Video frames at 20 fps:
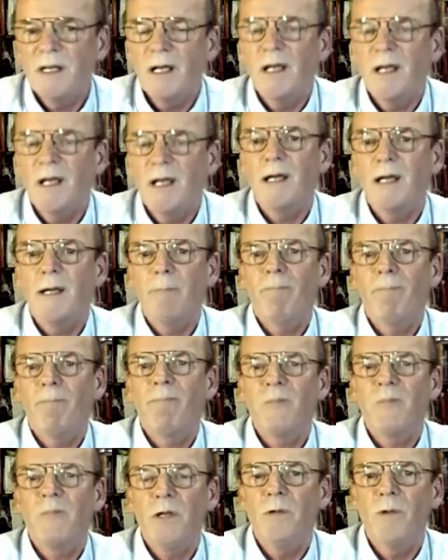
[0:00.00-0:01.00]
You are
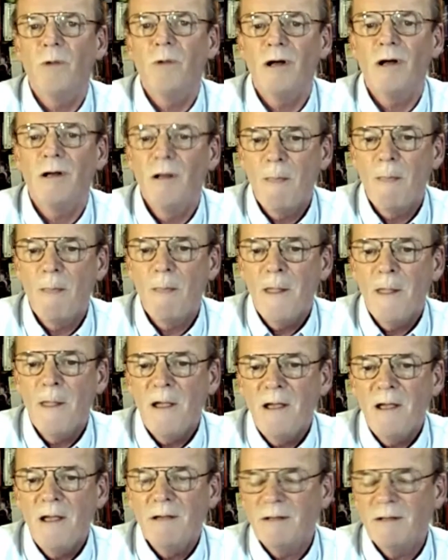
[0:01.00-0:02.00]

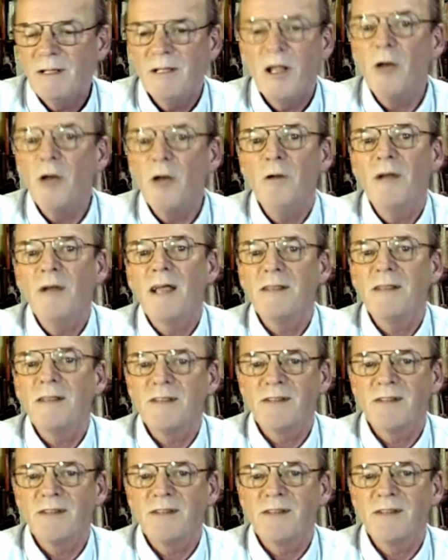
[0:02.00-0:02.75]
known as the